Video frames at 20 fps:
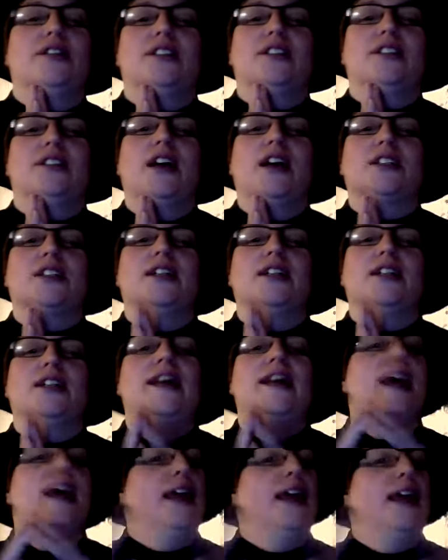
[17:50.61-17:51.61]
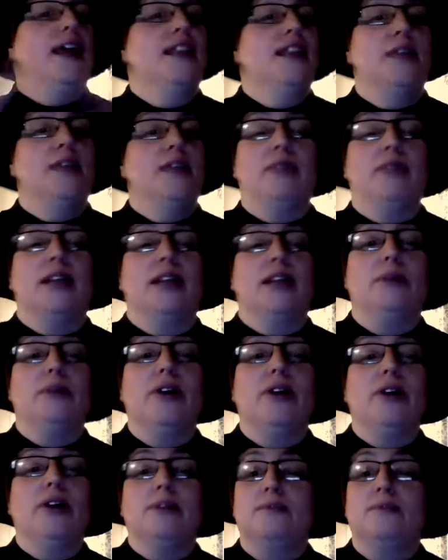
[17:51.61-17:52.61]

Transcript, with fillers: Sasha, and they planned to marry.